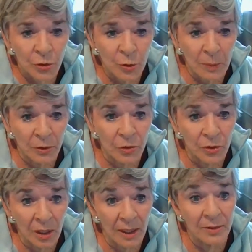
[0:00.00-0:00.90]
or spiritual
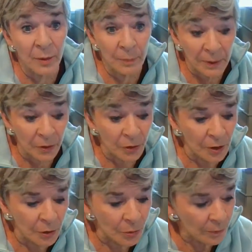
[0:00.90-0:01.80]
guides appear to
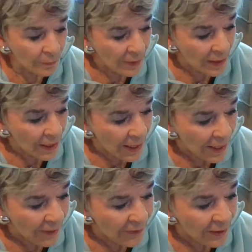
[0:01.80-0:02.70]
you,
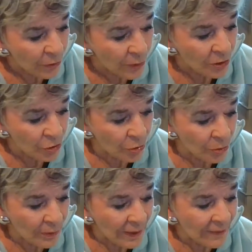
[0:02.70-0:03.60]
and they greet
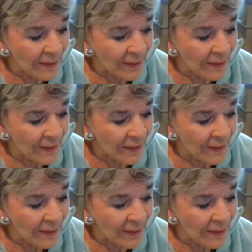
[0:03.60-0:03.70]
you, and